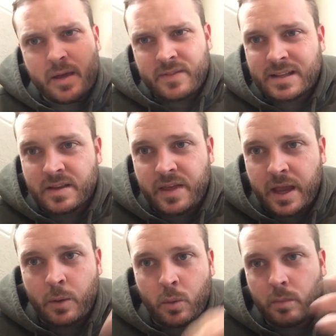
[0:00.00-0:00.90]
That's a
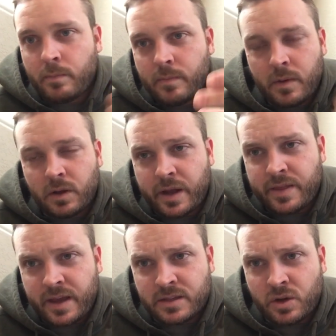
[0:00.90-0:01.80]
thing. A lot
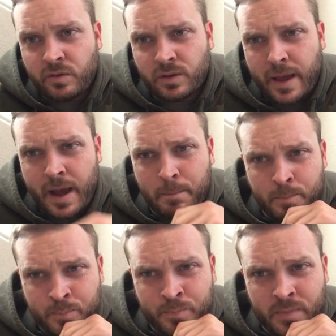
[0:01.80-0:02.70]
of things overlap.
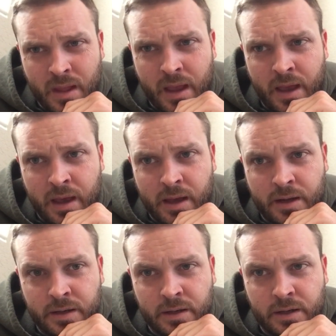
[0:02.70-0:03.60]

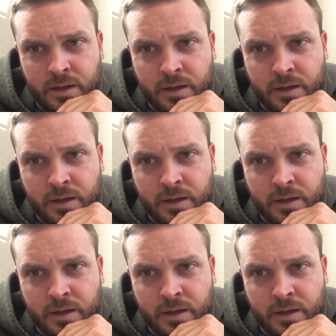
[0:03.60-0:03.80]
And